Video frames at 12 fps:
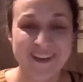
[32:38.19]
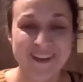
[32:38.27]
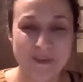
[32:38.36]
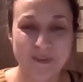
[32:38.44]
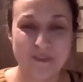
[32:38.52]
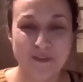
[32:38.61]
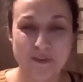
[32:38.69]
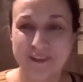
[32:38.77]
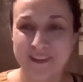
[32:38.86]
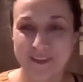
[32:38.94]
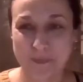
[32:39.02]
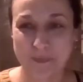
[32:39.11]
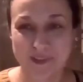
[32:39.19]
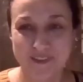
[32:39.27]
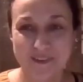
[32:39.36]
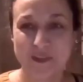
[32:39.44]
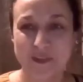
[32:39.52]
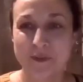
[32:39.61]
conservatives want to
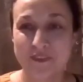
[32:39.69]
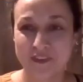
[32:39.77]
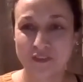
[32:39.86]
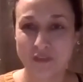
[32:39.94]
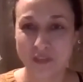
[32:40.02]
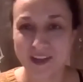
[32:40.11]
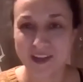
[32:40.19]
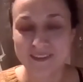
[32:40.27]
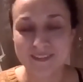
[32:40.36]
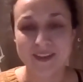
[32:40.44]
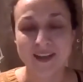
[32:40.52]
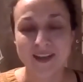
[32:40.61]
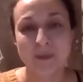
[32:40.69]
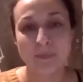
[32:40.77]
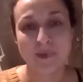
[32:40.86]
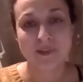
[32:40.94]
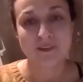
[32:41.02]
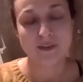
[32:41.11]
know such things,
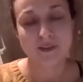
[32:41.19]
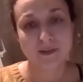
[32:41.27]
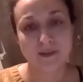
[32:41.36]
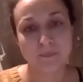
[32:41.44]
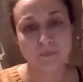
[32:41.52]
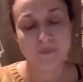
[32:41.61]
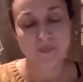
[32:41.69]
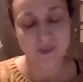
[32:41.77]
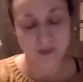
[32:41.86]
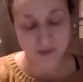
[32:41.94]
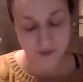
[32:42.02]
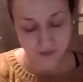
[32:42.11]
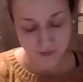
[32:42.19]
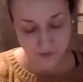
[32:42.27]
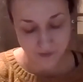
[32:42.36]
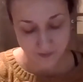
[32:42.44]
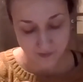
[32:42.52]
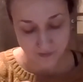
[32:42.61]
but um, the
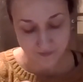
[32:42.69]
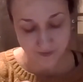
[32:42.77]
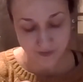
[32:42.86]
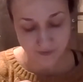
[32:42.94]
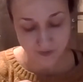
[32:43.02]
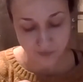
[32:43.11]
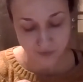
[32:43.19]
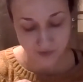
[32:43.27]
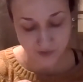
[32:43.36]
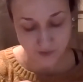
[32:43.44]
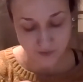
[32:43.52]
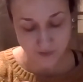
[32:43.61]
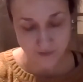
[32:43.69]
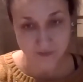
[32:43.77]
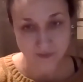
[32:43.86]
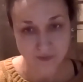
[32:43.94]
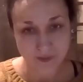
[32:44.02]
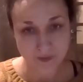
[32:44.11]
uh, scientific
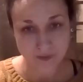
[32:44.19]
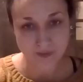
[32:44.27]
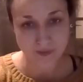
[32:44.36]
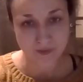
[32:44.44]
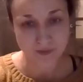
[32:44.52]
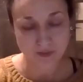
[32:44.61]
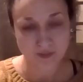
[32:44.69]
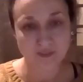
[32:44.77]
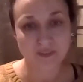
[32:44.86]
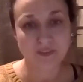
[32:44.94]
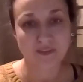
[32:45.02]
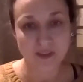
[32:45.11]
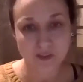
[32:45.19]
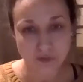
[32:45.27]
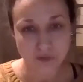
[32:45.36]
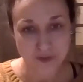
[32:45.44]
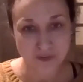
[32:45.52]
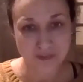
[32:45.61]
the
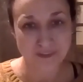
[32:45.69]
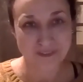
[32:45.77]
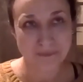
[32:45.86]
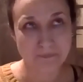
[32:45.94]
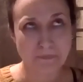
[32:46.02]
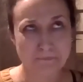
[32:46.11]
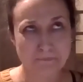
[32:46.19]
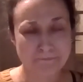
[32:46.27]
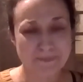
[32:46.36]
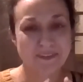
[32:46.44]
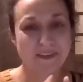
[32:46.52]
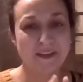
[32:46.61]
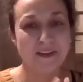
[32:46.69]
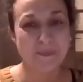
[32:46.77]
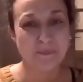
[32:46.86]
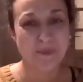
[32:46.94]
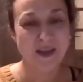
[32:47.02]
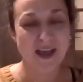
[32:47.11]
scientists
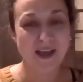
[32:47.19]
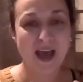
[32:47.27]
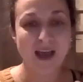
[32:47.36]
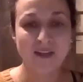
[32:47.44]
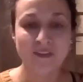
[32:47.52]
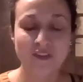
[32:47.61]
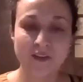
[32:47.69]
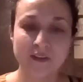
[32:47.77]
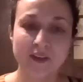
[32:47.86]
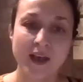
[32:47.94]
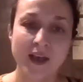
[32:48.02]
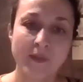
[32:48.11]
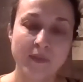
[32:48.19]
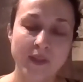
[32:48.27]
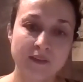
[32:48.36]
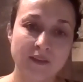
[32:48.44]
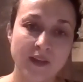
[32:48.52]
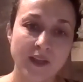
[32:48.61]
um, answer
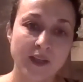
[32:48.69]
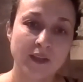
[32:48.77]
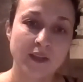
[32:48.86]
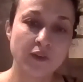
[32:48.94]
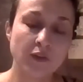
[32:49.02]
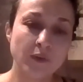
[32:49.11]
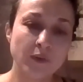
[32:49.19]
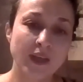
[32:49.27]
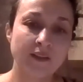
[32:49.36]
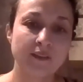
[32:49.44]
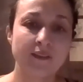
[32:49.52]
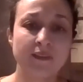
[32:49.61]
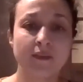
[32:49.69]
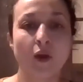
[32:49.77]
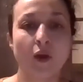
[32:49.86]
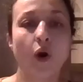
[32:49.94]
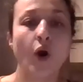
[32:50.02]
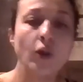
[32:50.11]
that you can
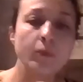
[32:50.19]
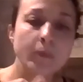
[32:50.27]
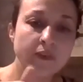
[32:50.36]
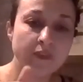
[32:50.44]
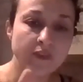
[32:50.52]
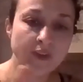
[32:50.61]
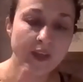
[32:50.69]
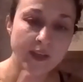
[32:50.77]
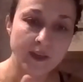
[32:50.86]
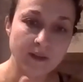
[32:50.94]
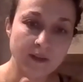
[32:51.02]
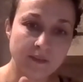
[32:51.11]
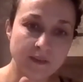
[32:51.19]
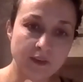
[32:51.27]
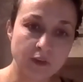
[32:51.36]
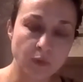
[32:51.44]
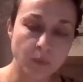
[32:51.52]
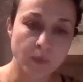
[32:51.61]
almost say
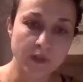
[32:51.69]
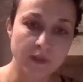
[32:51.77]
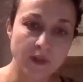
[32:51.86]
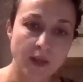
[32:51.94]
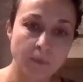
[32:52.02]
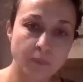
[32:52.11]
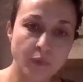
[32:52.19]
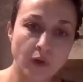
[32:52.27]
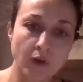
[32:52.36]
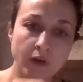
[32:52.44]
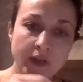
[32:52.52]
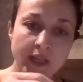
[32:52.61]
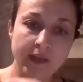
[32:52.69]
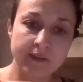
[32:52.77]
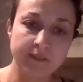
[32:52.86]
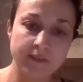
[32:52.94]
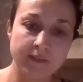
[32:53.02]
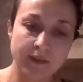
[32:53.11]
that you will
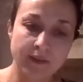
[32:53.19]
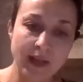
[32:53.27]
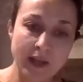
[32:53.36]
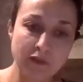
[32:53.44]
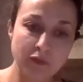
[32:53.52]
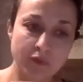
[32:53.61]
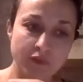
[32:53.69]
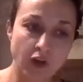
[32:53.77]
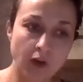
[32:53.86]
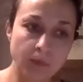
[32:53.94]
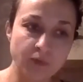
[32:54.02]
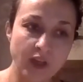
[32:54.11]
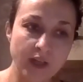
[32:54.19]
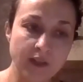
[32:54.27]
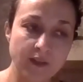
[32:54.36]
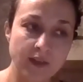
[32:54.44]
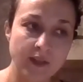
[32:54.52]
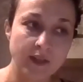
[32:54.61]
prolongate the life of the object
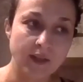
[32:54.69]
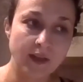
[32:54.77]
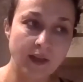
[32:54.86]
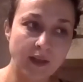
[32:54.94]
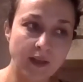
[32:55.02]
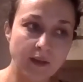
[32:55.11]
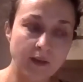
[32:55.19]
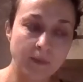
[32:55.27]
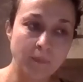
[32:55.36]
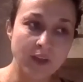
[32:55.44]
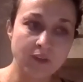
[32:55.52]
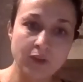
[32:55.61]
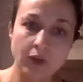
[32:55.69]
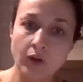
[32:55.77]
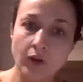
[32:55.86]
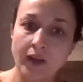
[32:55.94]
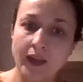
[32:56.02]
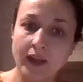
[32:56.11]
um, as
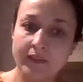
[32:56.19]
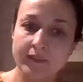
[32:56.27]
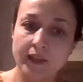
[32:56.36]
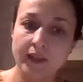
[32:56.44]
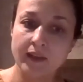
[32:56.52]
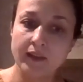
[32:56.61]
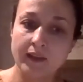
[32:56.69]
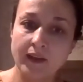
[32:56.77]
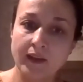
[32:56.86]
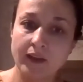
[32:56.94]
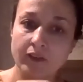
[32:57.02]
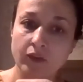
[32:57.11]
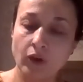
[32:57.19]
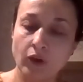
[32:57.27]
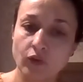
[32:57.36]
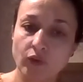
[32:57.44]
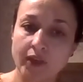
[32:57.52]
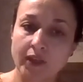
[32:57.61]
long as it has
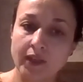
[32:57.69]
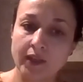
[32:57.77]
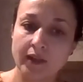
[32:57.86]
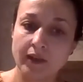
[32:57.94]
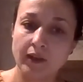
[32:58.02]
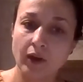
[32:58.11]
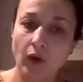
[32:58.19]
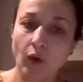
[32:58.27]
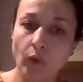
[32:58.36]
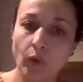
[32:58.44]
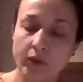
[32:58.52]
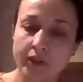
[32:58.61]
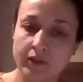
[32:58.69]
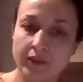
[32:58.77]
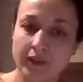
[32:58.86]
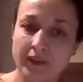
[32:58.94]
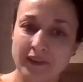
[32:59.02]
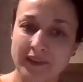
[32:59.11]
already older.
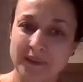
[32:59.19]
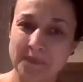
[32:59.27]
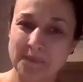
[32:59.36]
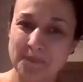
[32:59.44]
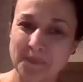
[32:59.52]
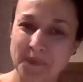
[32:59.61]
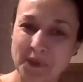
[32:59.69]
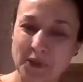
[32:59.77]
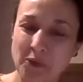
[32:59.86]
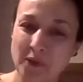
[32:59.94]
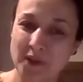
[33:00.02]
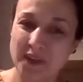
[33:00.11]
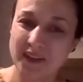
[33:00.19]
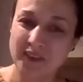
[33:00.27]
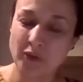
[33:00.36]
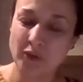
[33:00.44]
Um, you know, so